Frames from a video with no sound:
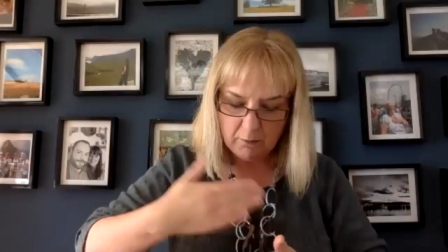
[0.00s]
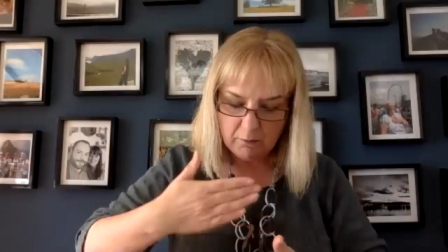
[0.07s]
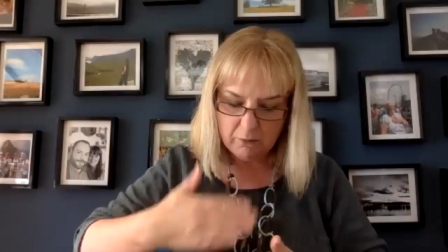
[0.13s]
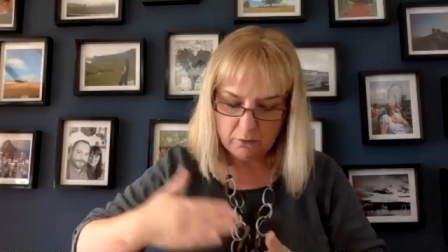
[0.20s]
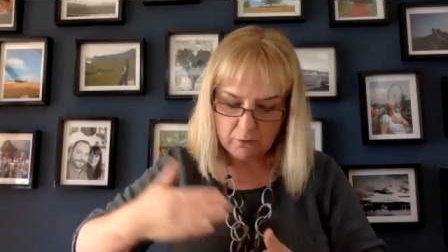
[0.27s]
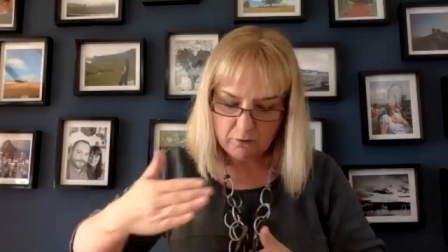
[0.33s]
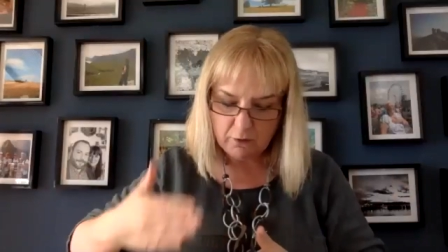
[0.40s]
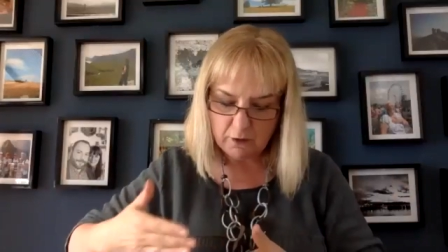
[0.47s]
of
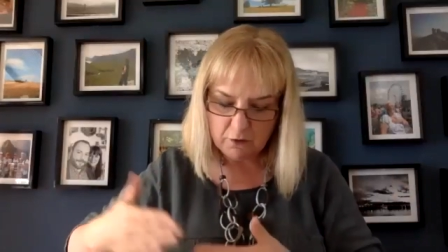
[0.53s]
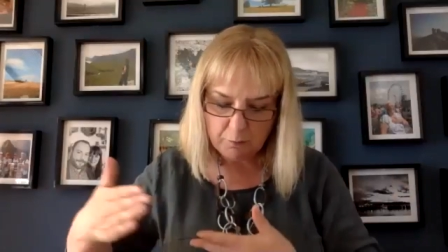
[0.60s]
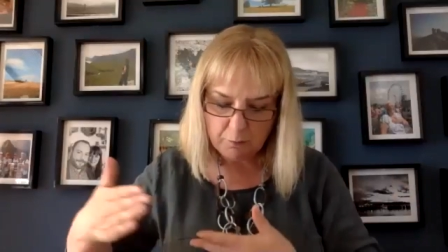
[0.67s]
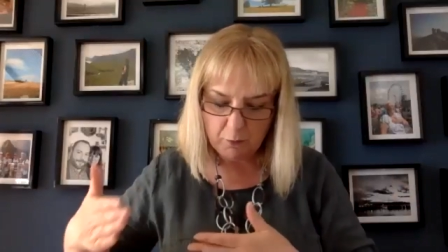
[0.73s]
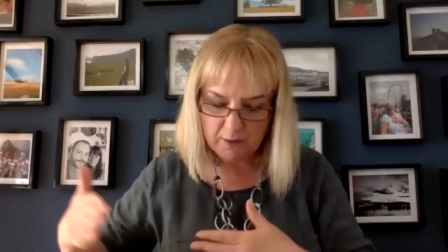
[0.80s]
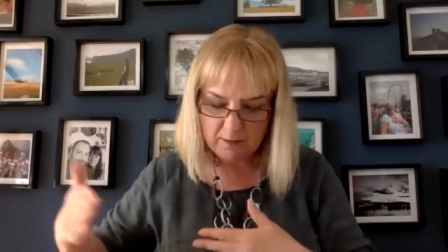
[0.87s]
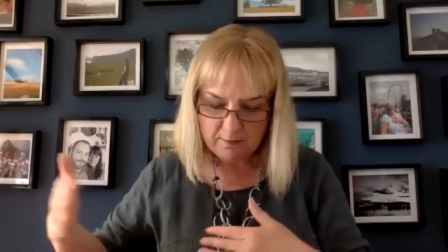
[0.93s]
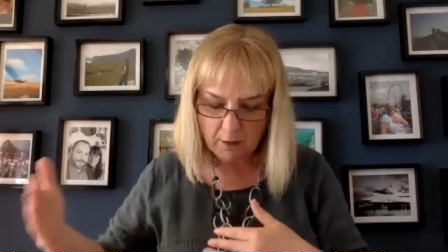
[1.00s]
those touch
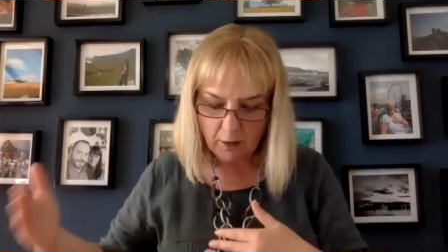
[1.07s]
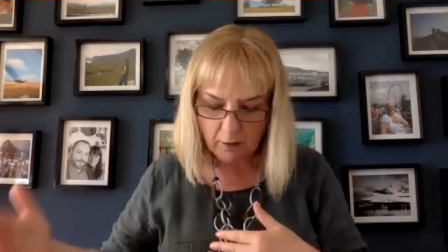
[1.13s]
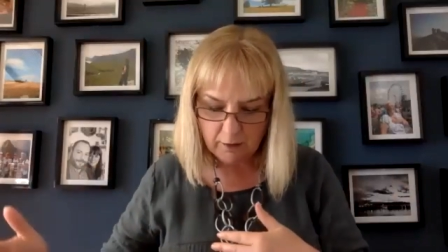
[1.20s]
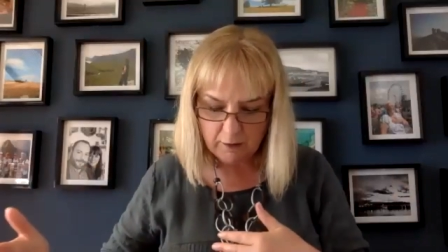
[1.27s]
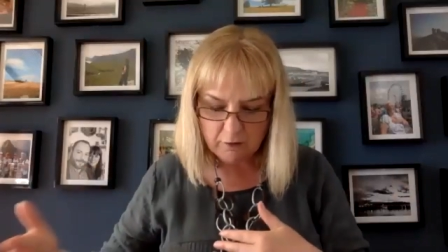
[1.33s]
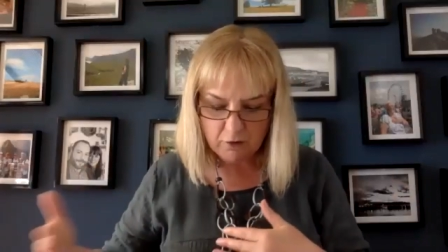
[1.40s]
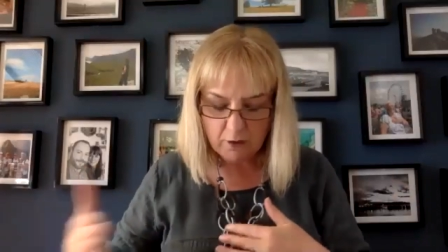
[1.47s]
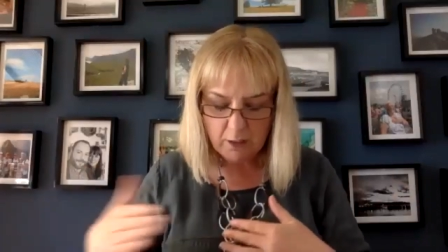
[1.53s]
points
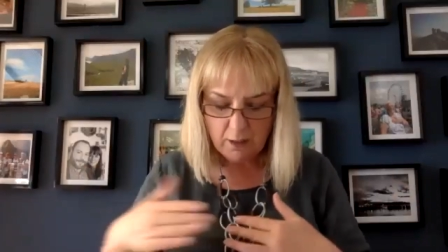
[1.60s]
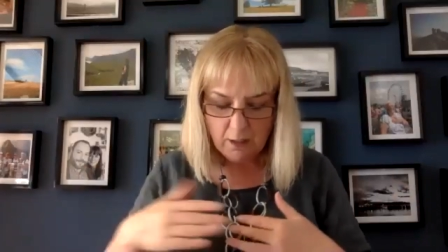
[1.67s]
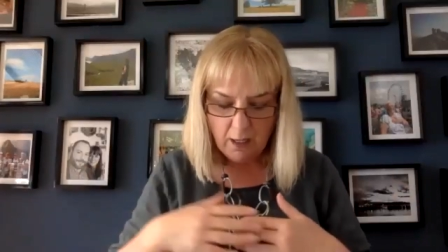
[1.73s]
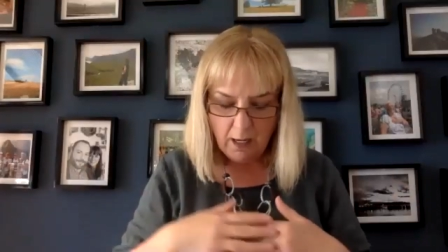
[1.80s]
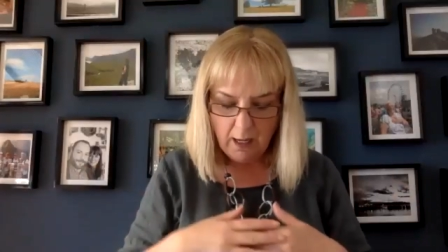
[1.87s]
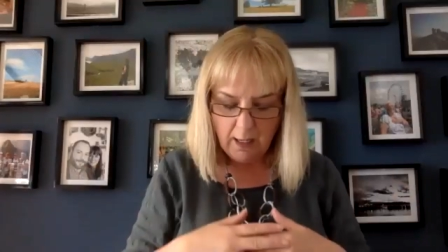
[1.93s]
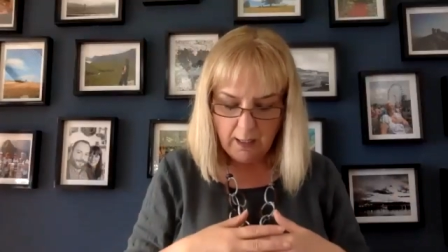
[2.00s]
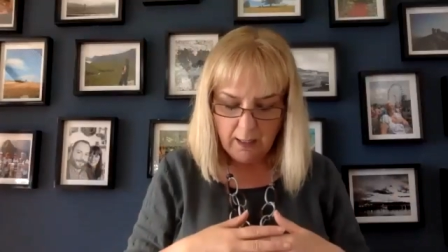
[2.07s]
out.
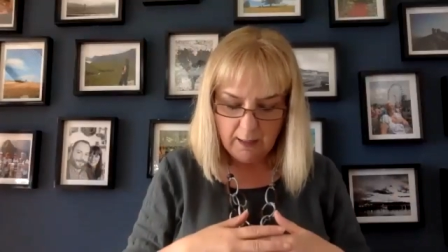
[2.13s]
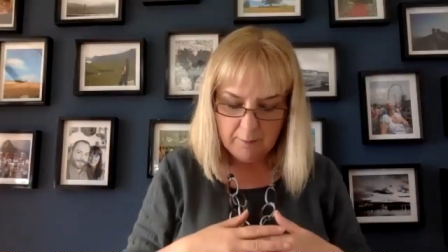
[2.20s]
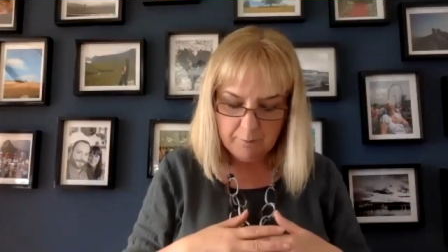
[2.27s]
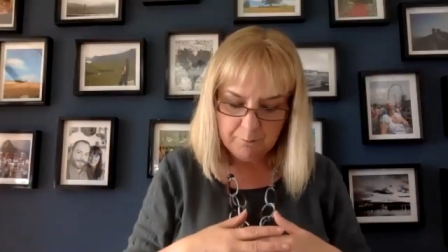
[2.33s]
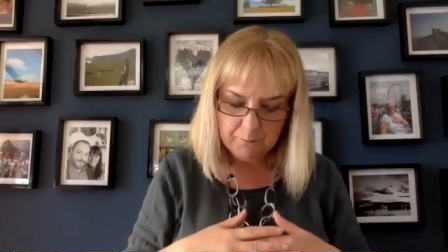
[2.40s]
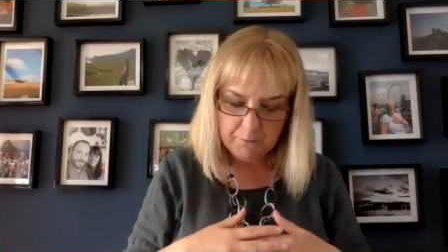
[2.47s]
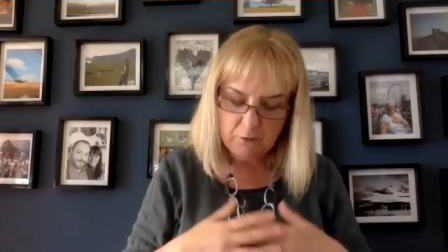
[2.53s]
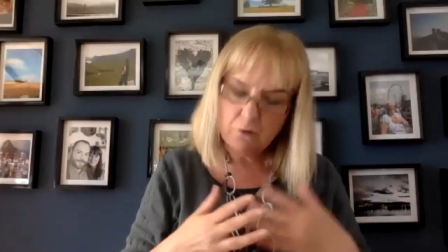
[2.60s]

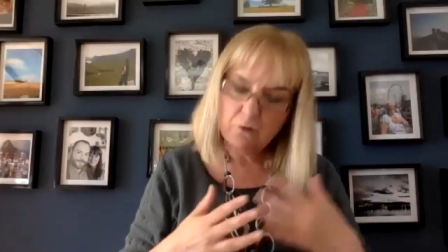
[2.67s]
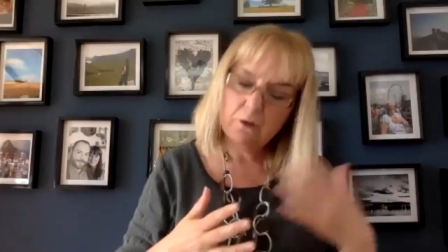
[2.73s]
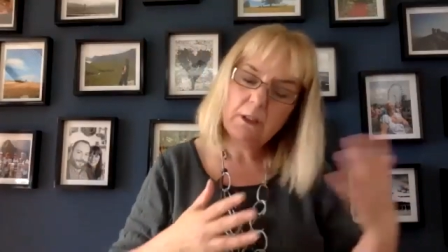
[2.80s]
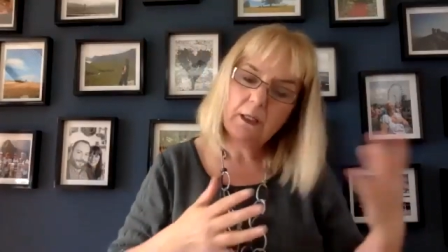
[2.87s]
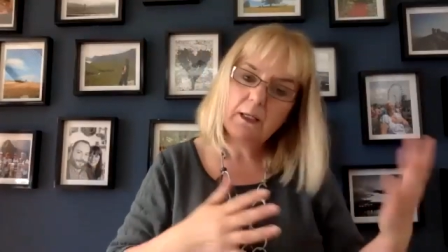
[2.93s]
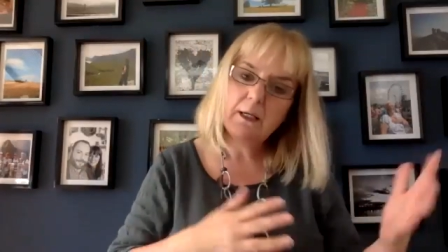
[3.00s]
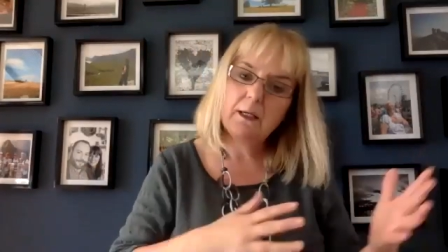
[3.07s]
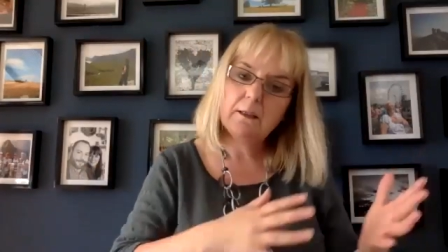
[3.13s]
Do you
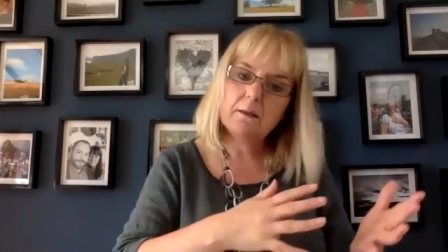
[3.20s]
think